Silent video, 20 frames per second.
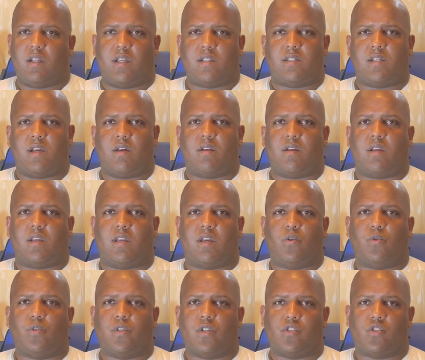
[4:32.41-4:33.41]
let's say on a
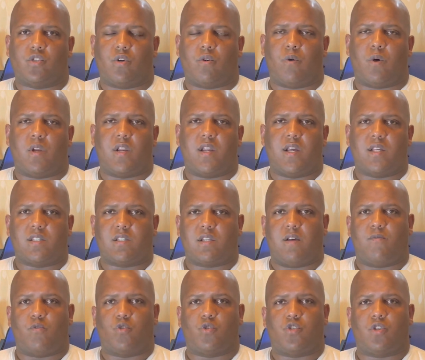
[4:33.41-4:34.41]
Gildan shirt or a Next
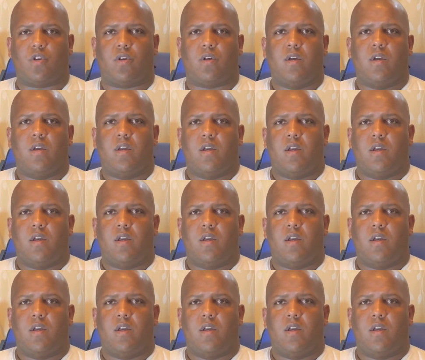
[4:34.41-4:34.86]
Level shirt,